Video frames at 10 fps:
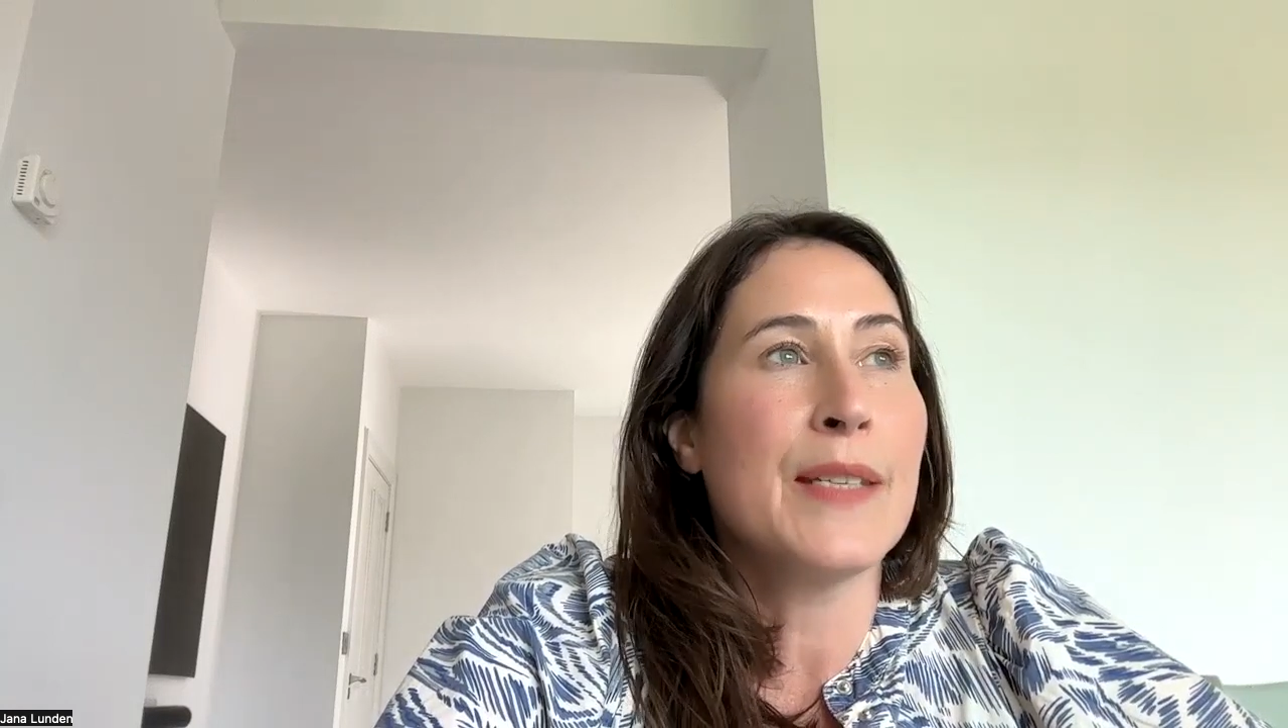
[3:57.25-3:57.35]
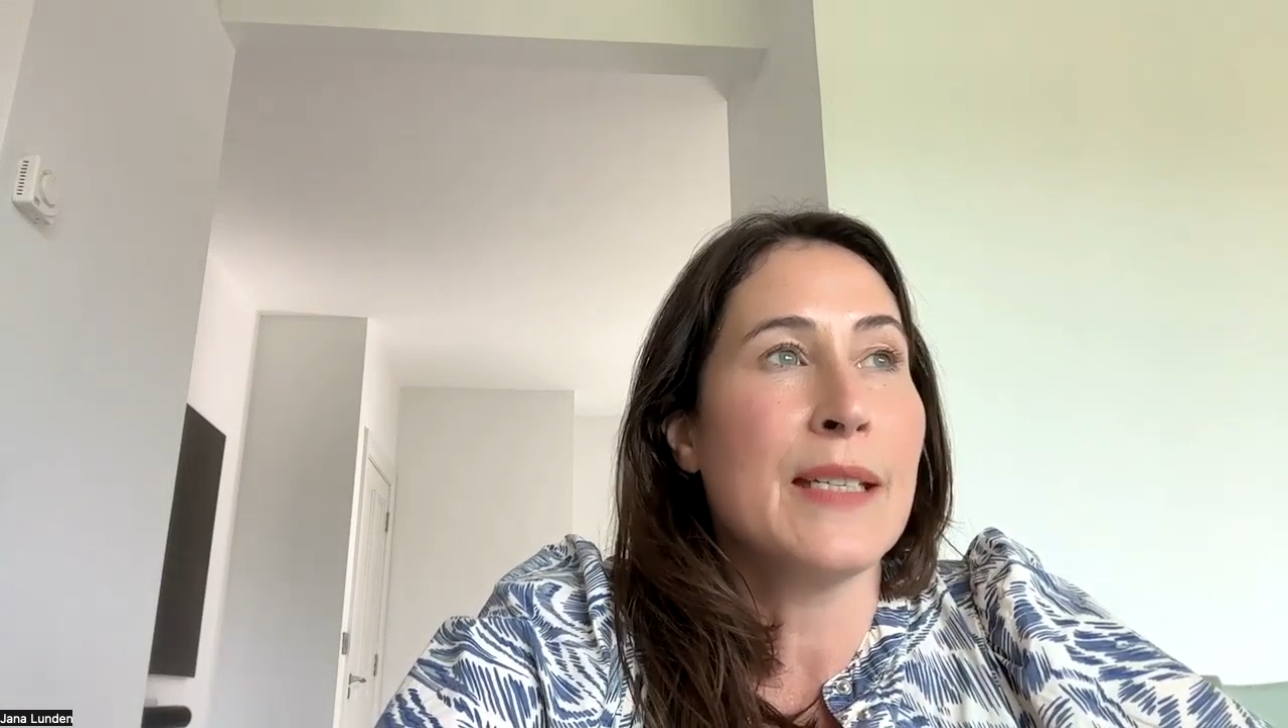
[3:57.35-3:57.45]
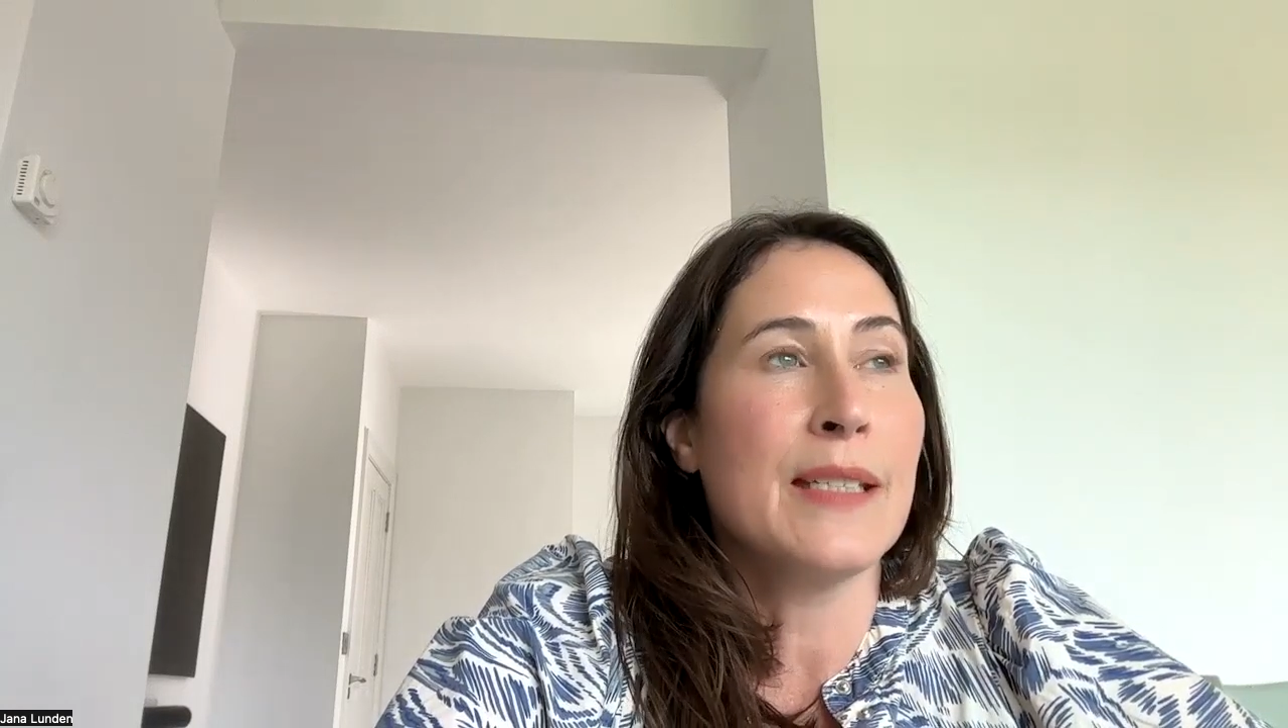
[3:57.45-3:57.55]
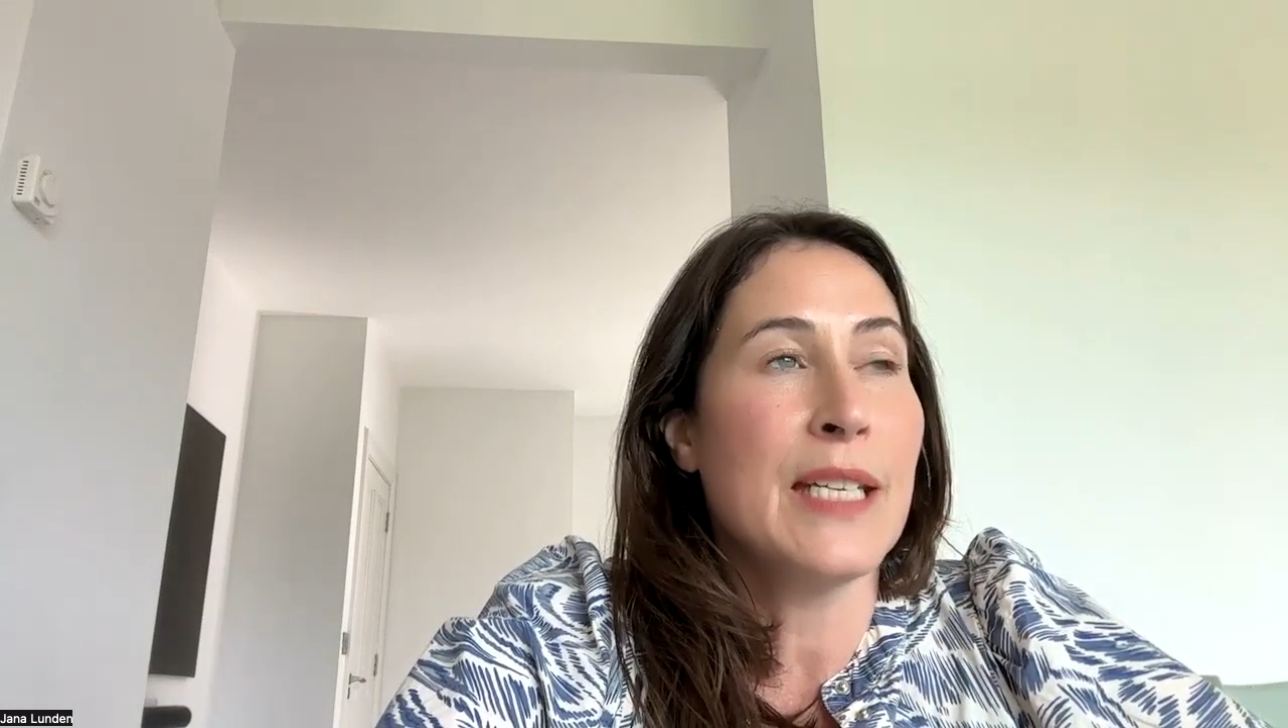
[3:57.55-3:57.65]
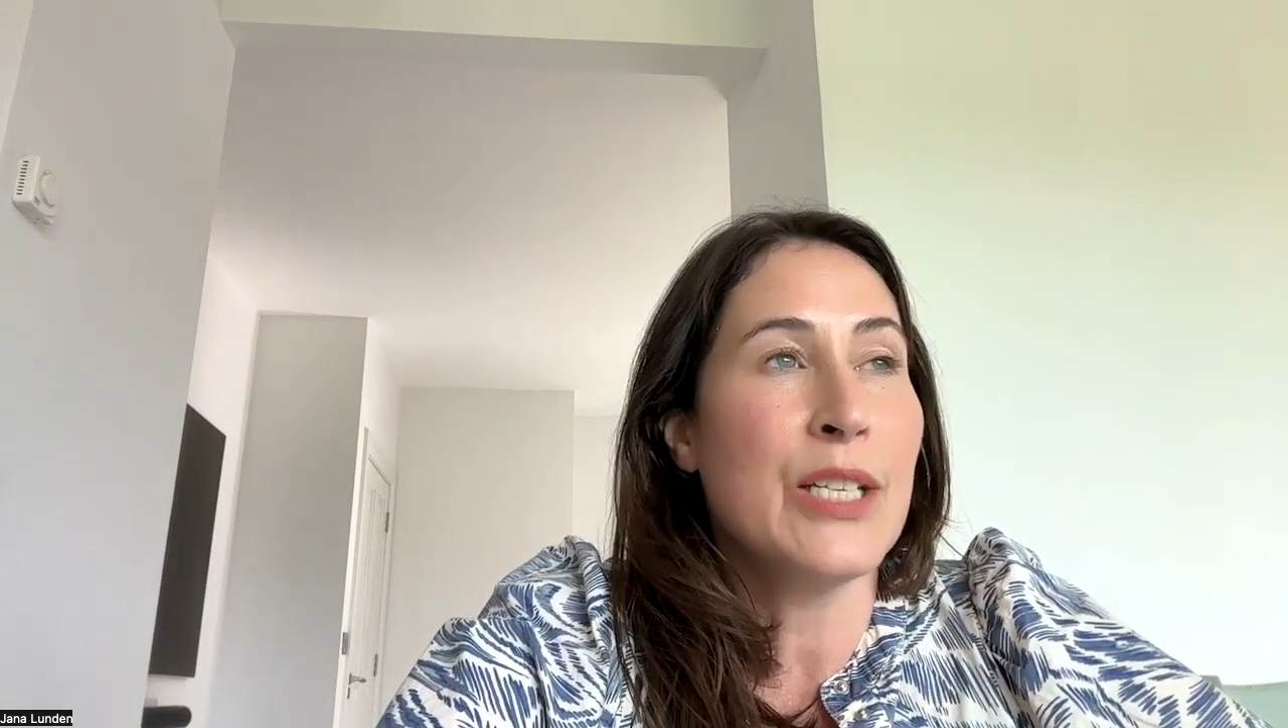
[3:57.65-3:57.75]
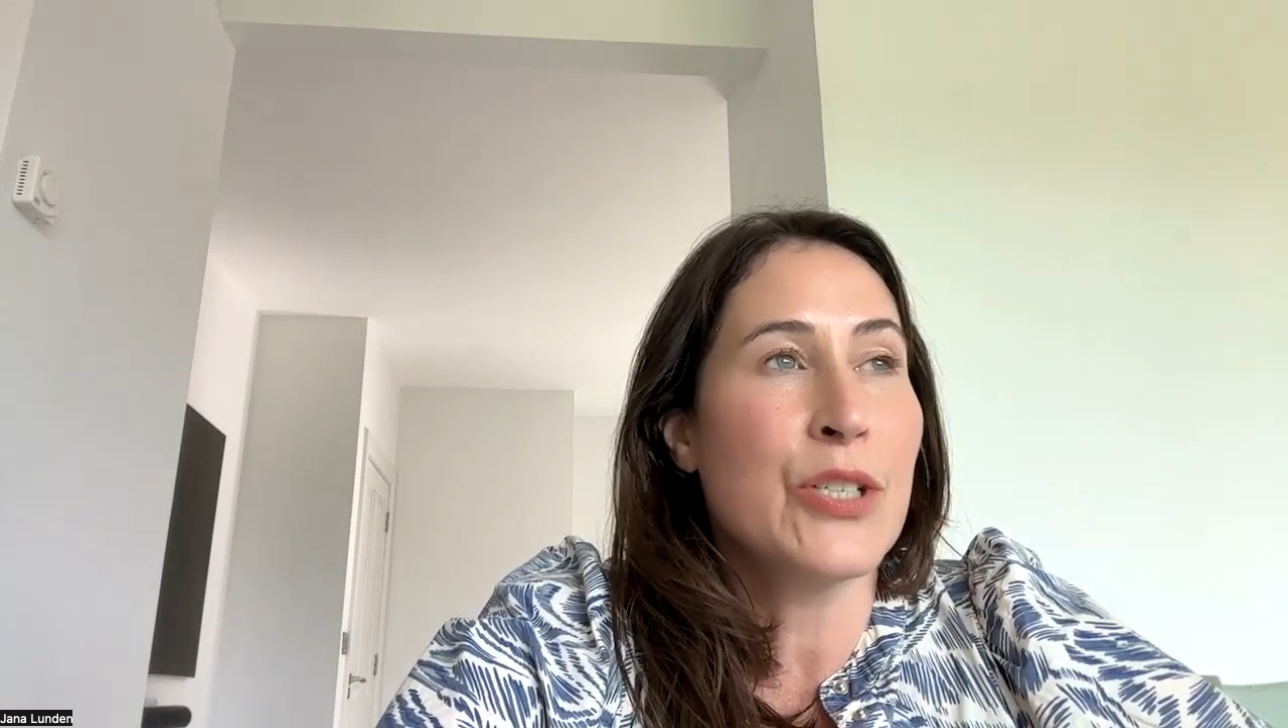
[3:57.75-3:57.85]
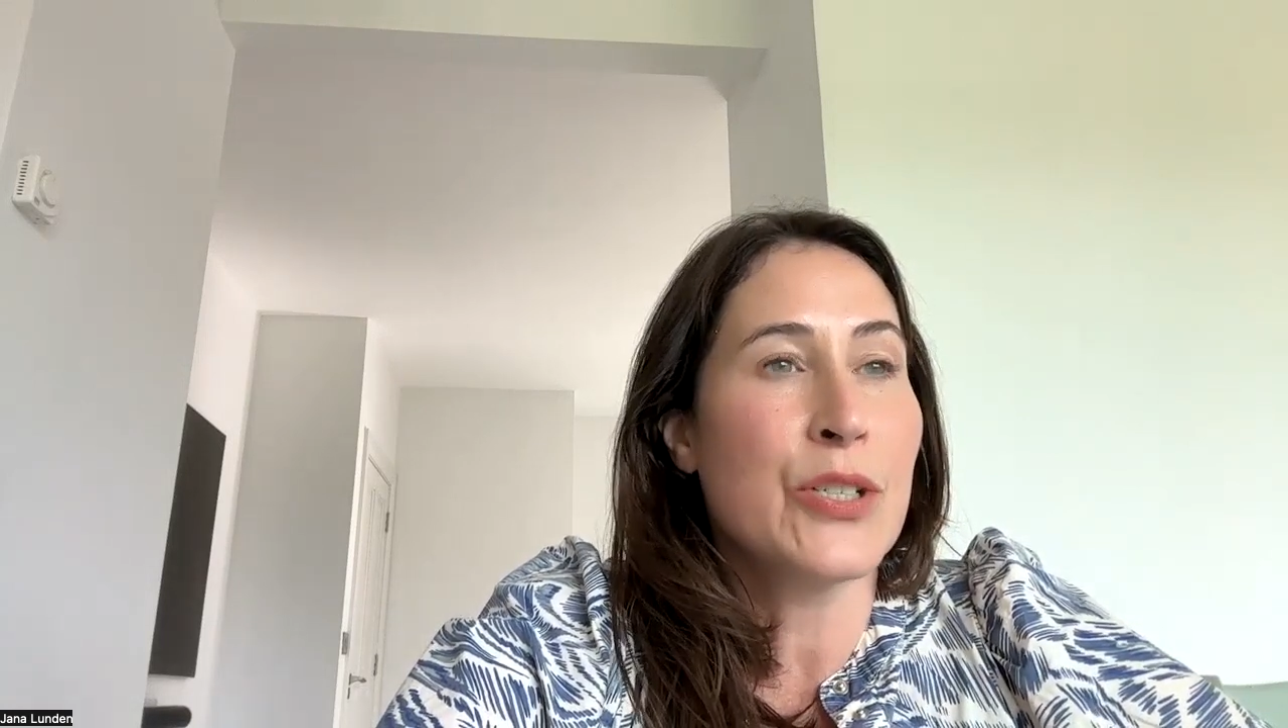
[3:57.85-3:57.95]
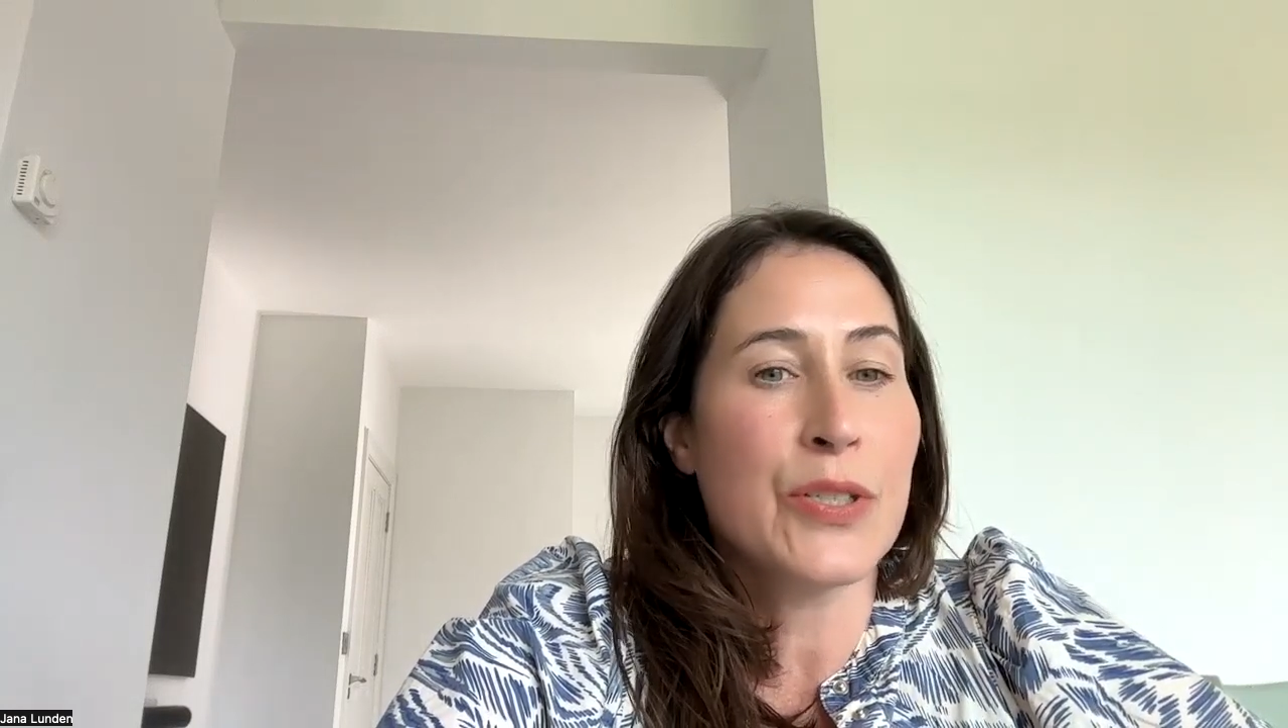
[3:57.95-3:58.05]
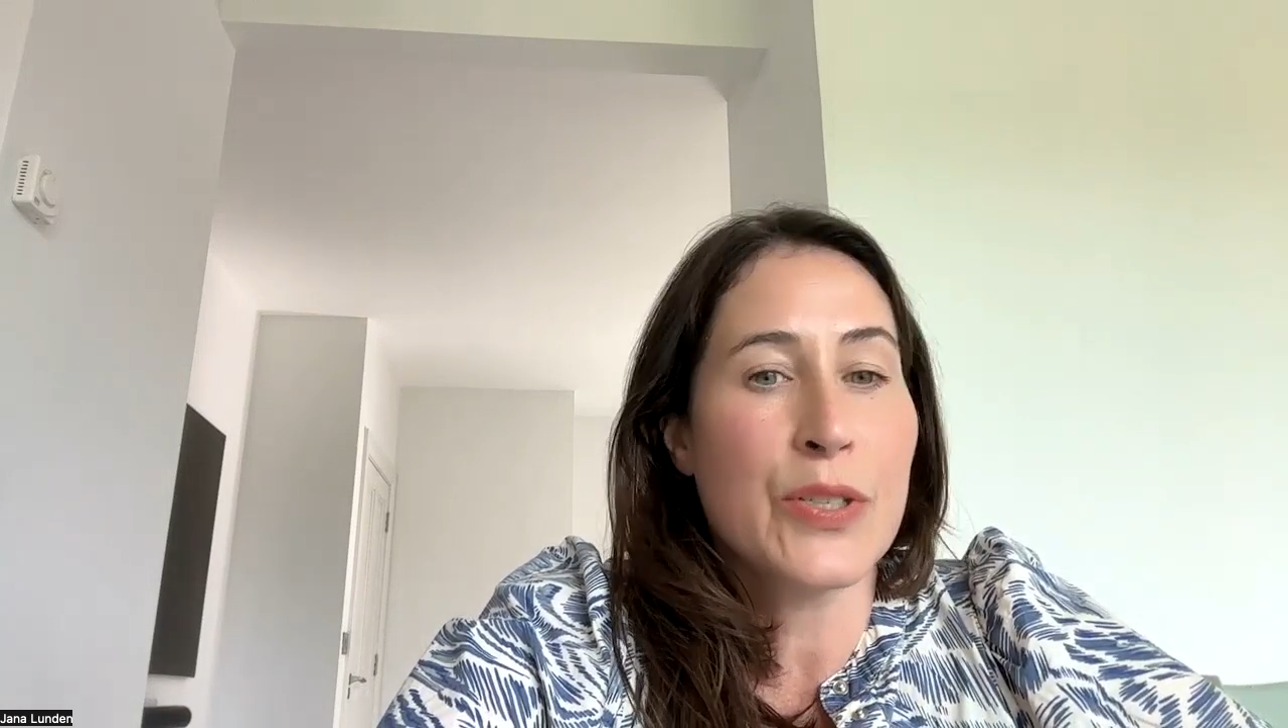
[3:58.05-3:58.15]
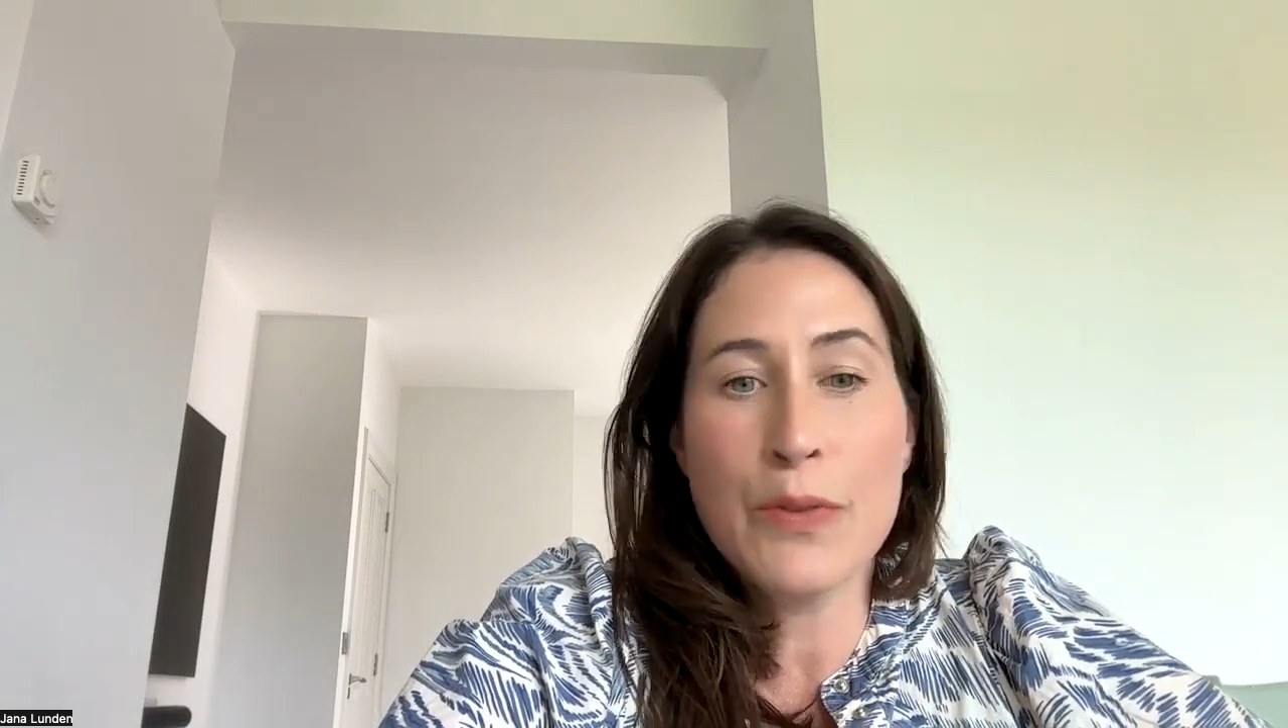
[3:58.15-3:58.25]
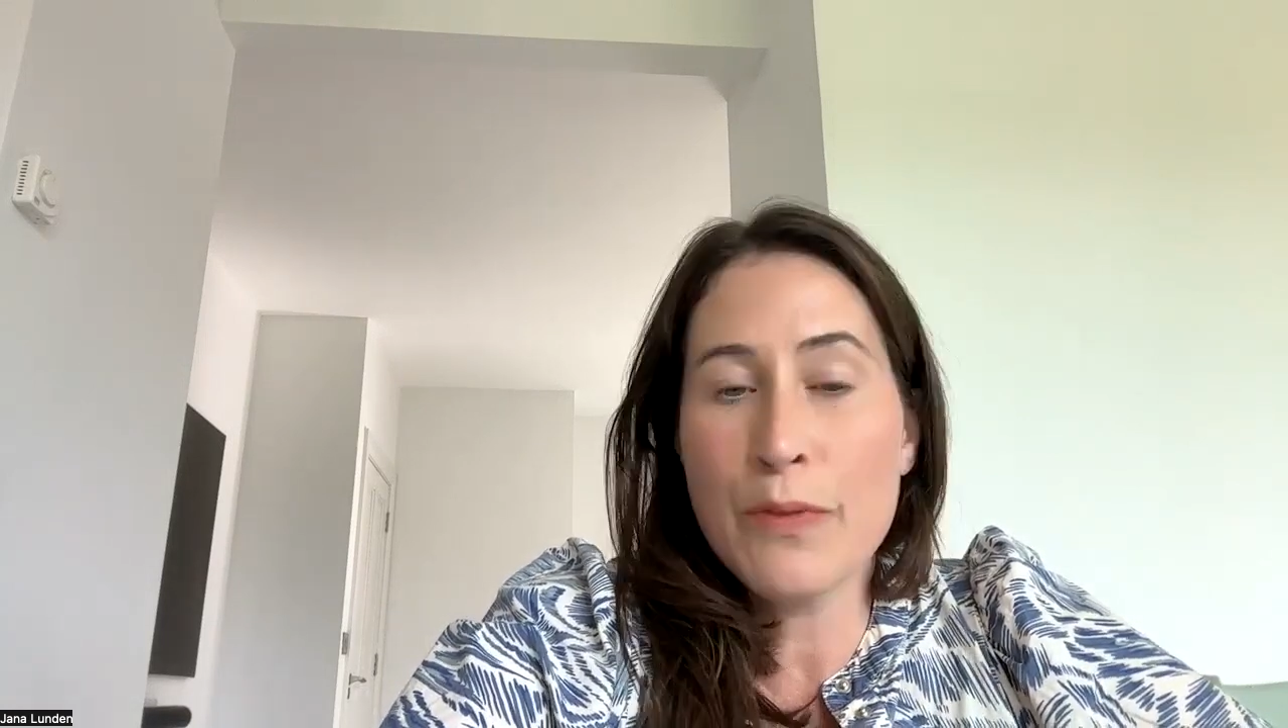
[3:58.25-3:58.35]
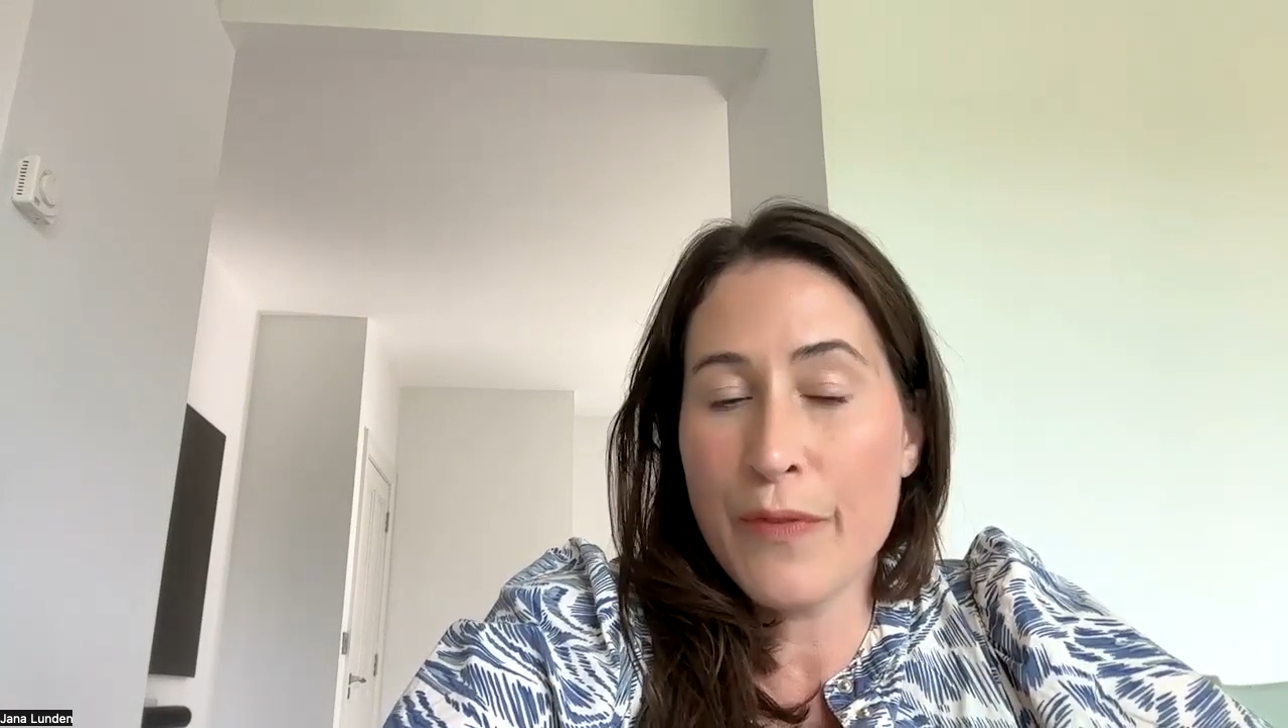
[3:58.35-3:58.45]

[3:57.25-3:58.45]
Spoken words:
seen teachers who